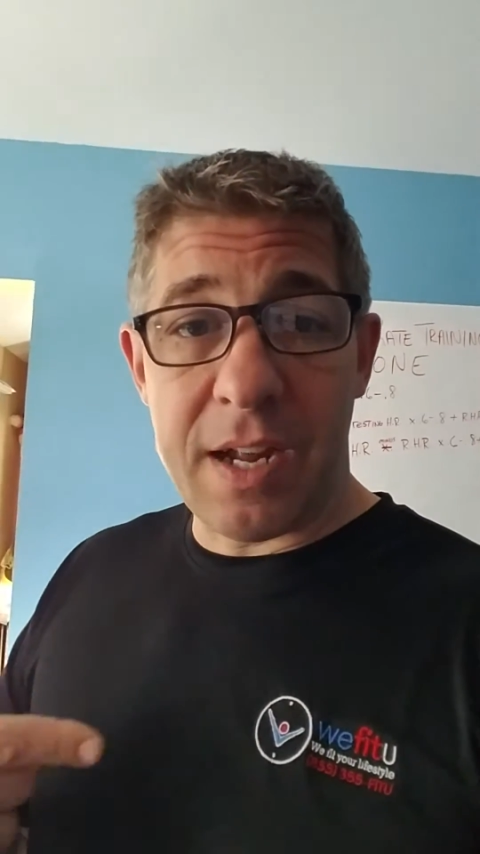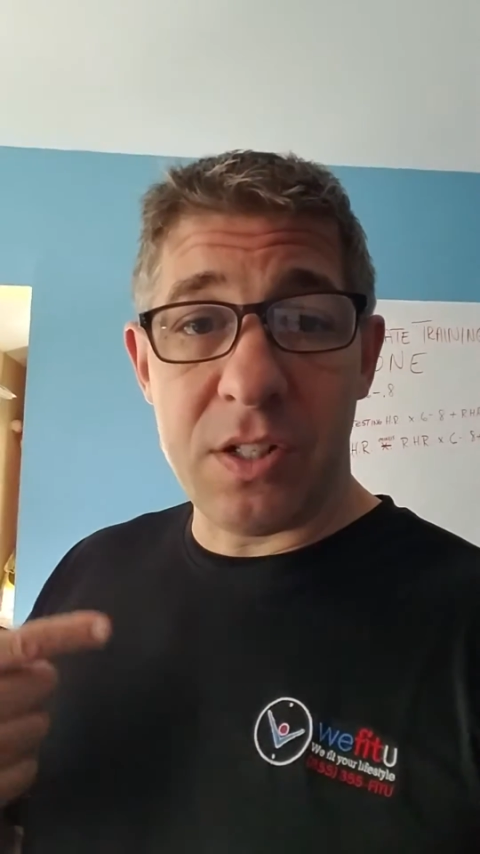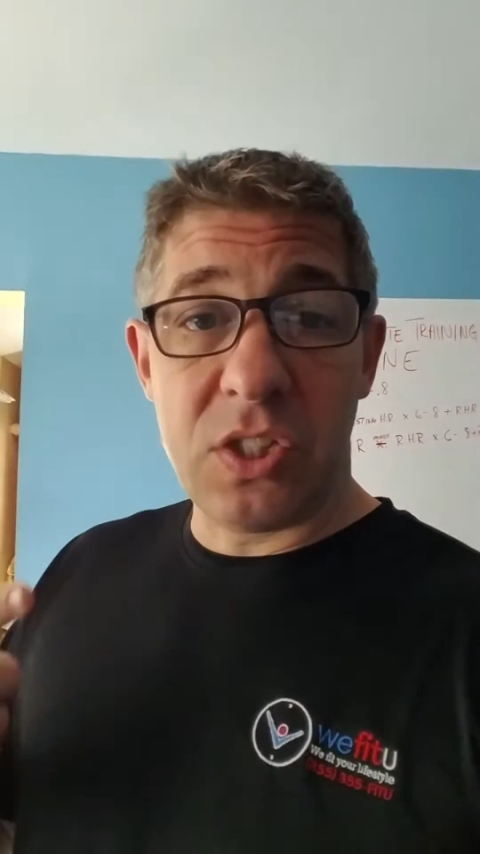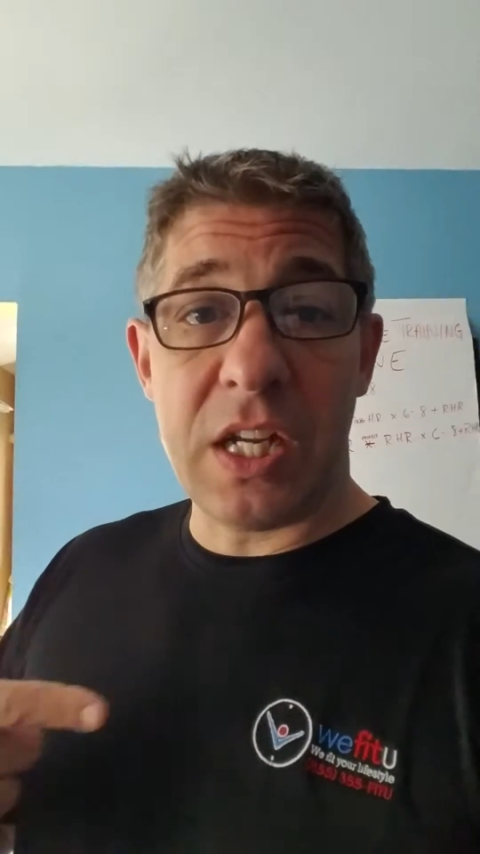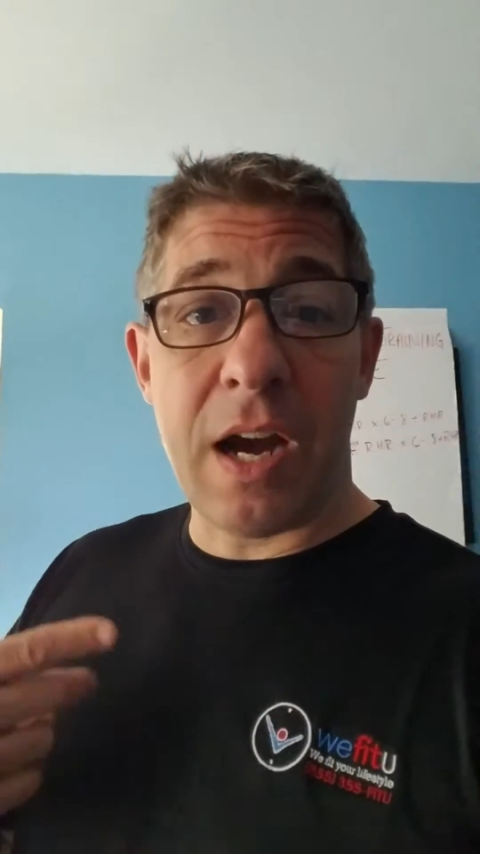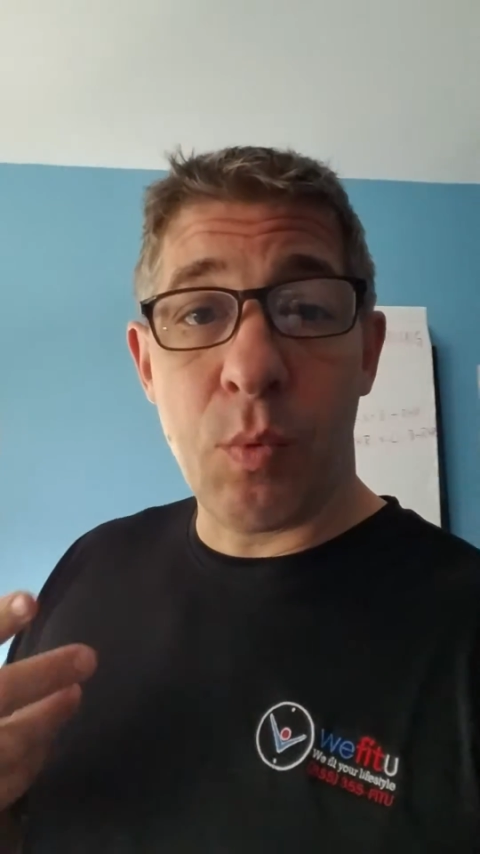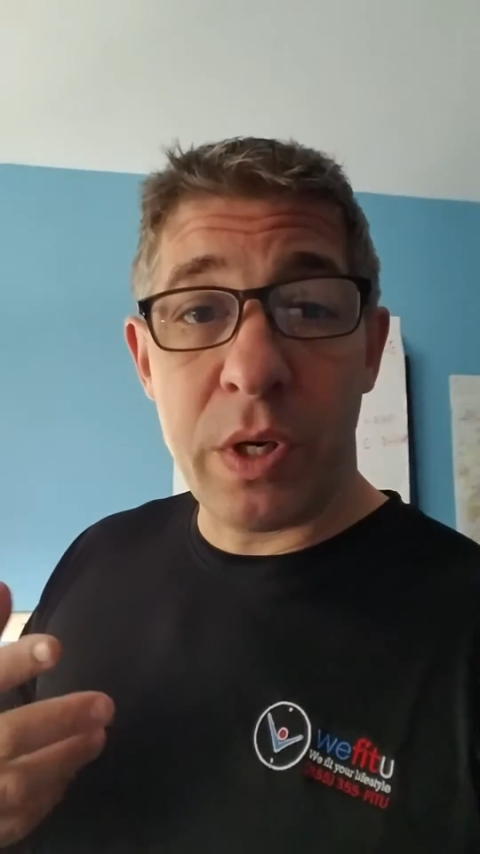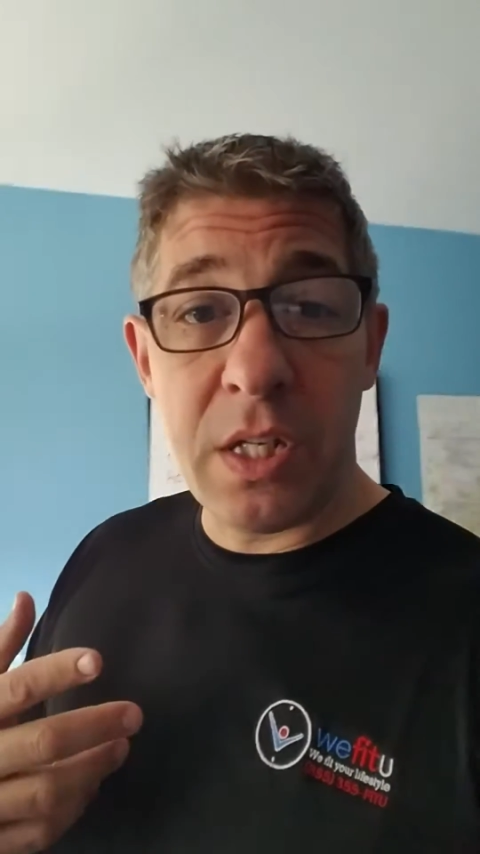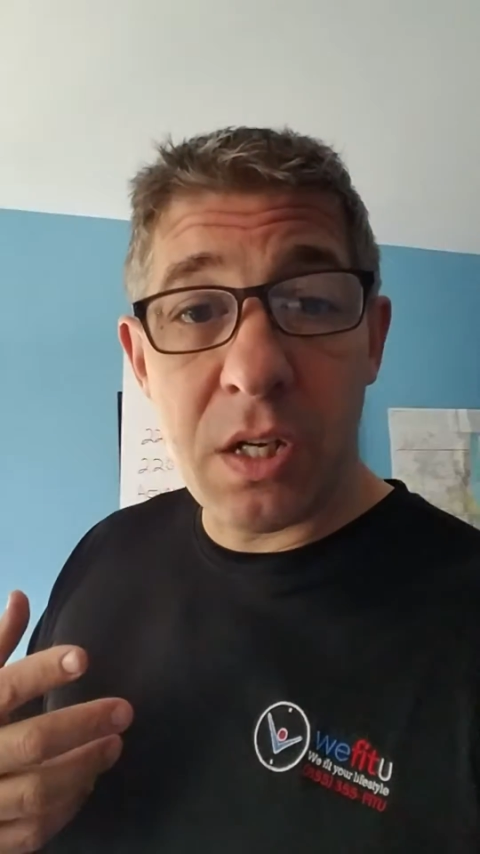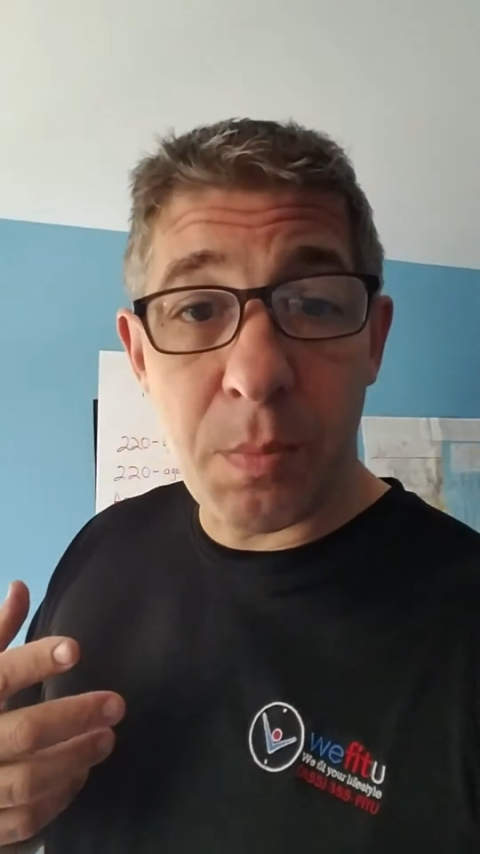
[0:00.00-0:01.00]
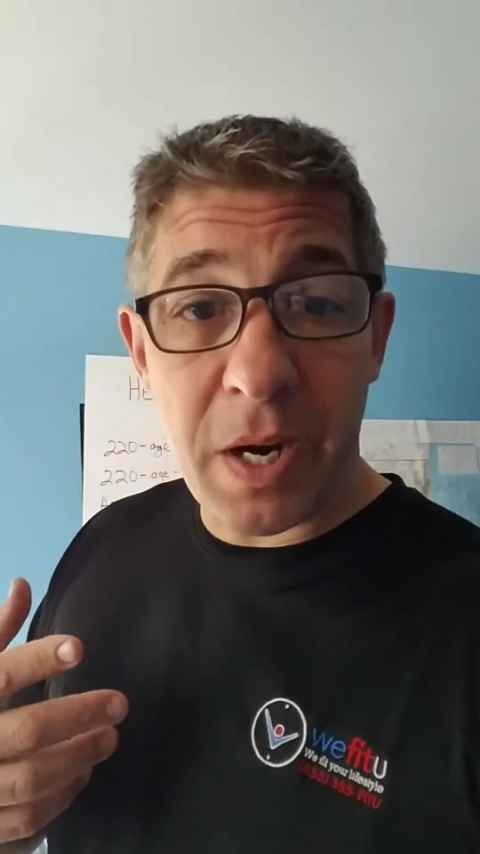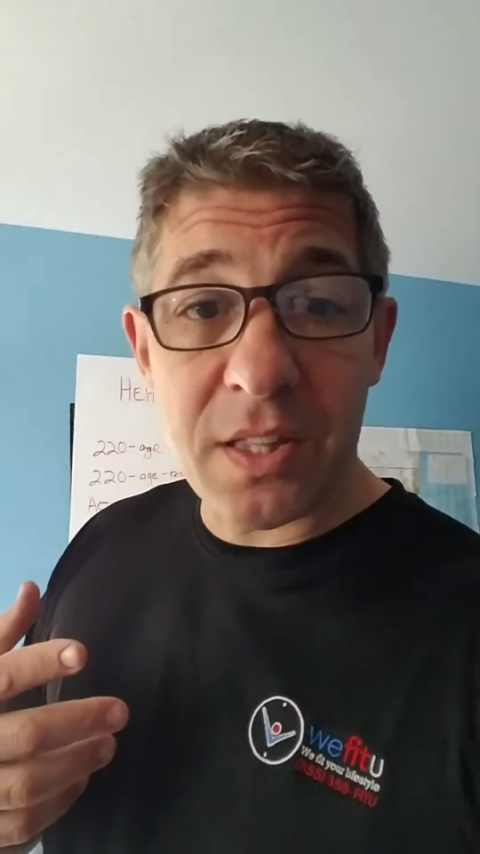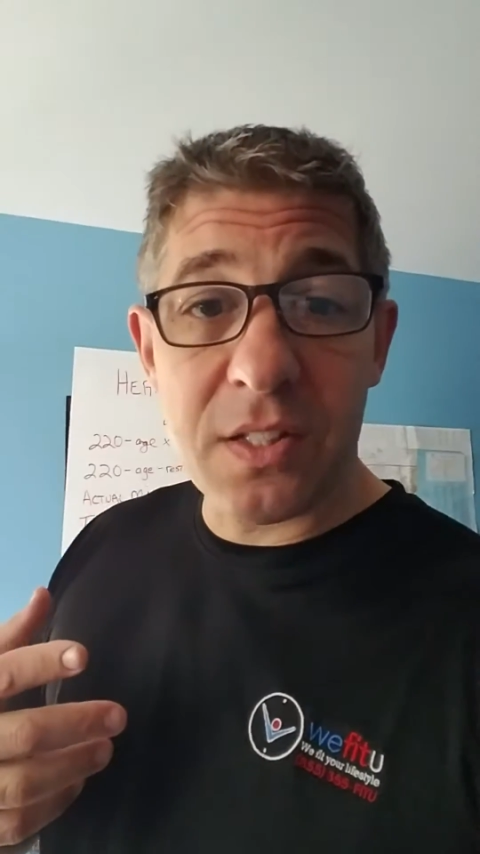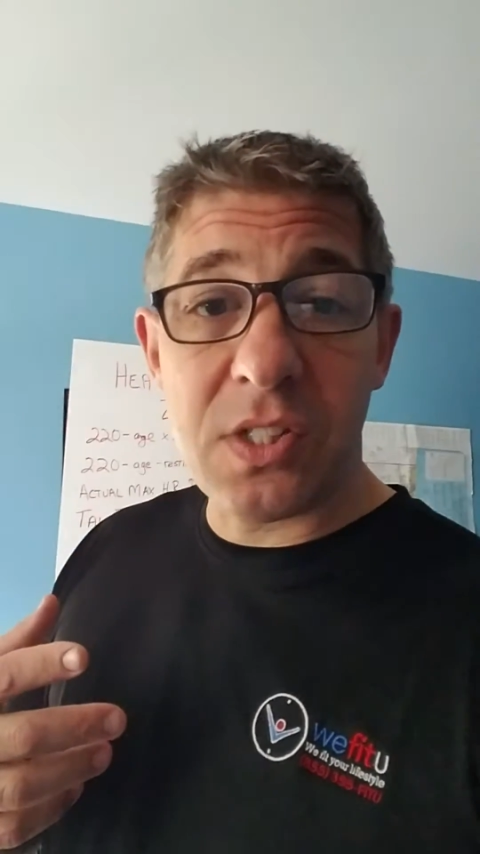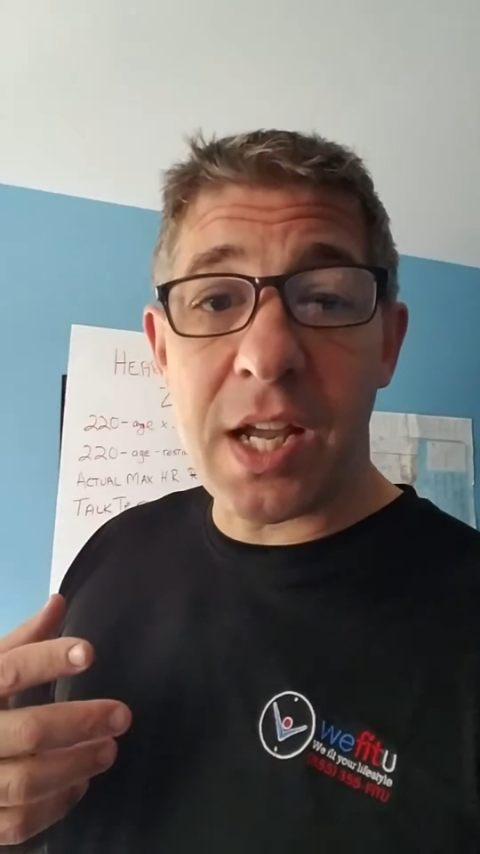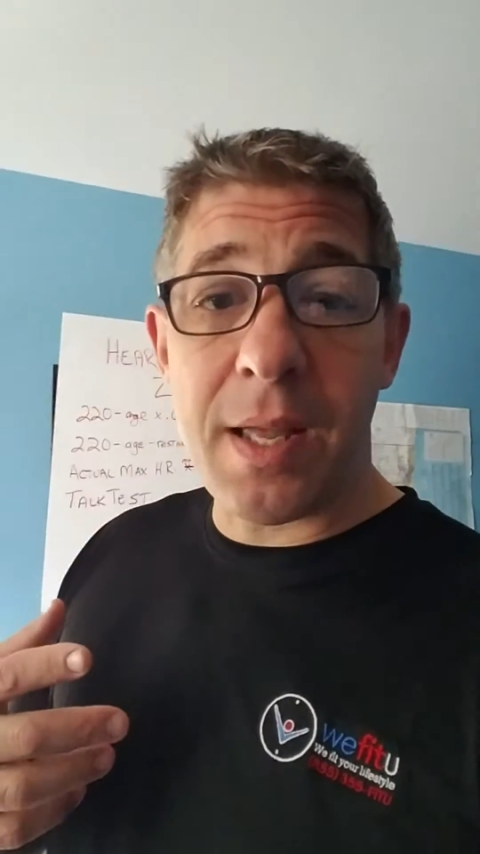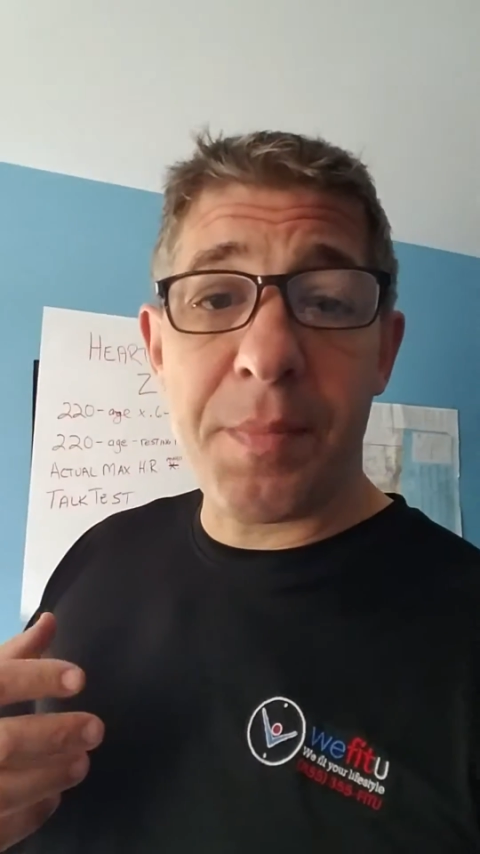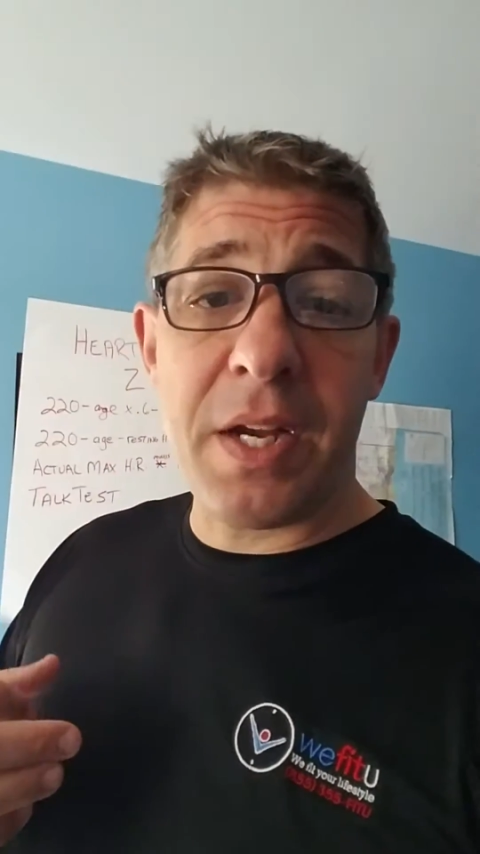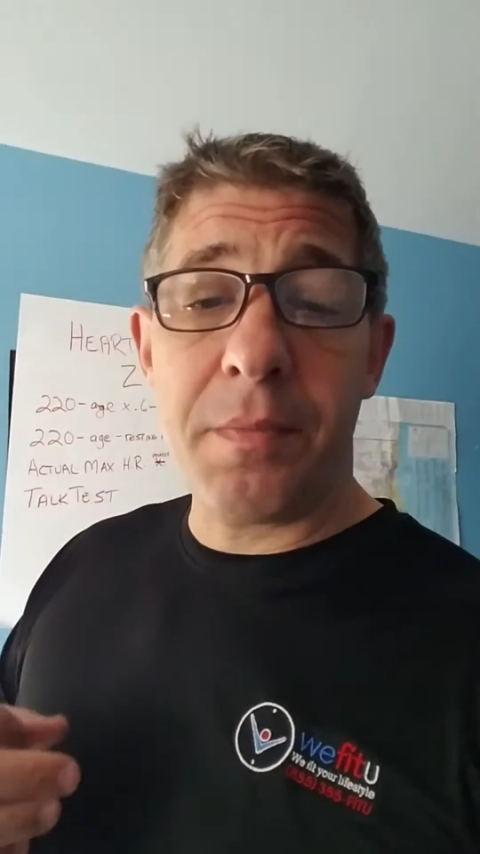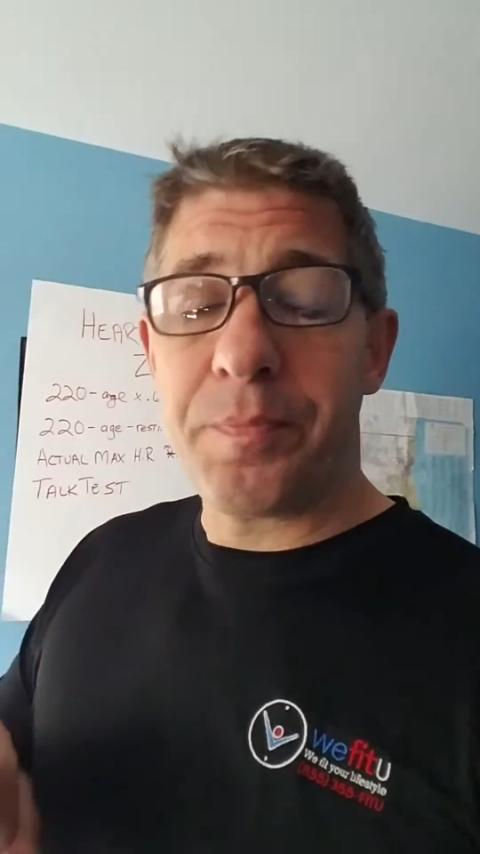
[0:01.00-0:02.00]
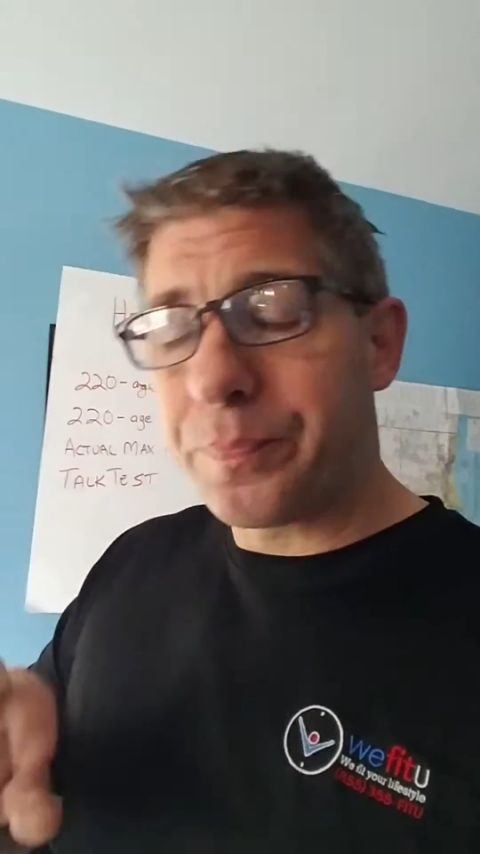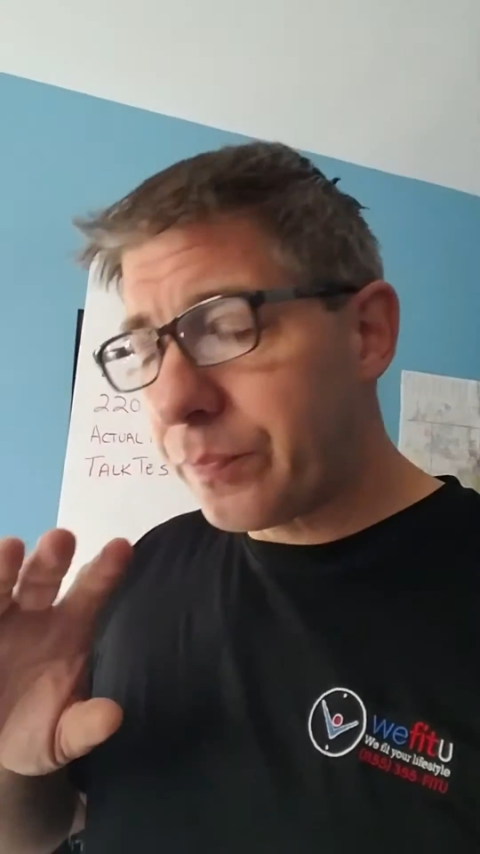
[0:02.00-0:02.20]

You see how winded or breathless I am there?